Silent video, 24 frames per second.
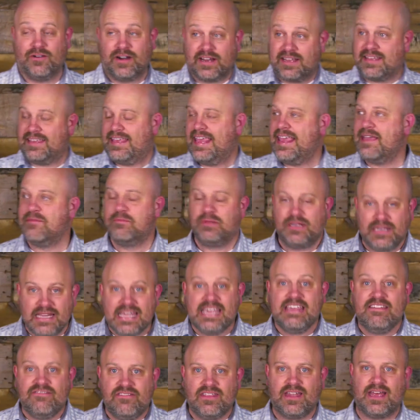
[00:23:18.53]
I can't
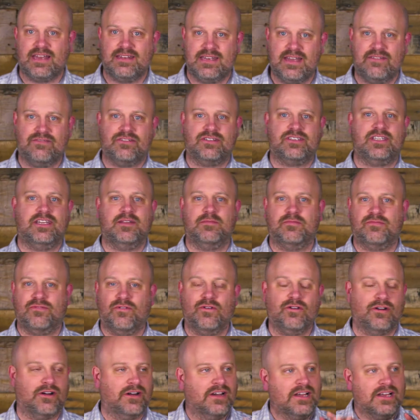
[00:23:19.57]
believe that I'd never seen it
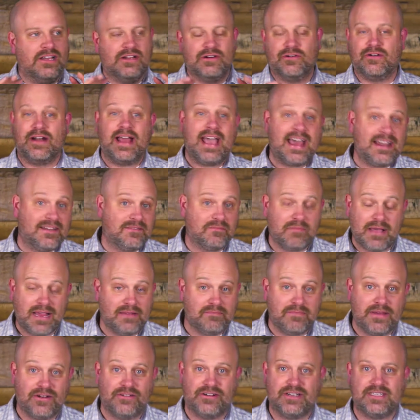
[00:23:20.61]
before or I hadn't paid
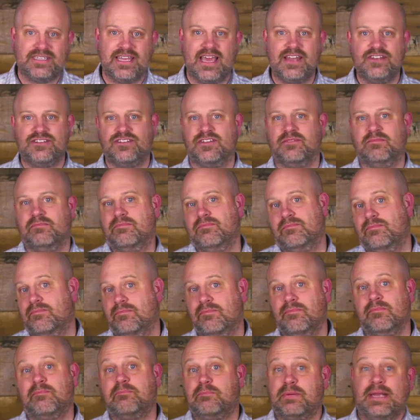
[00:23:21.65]
better attention,
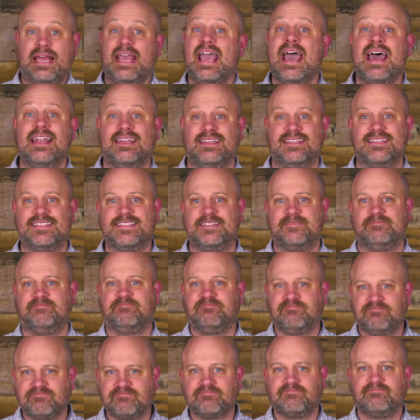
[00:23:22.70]
but I hadn't.
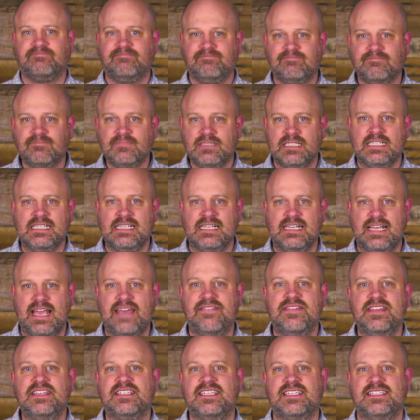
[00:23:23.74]

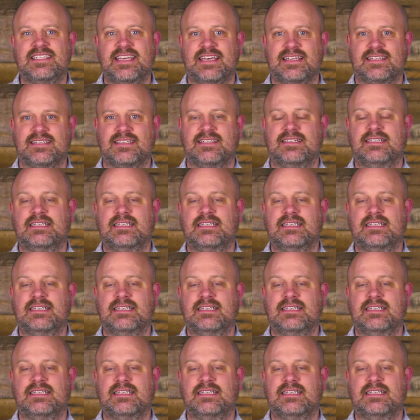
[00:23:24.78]
And this is it.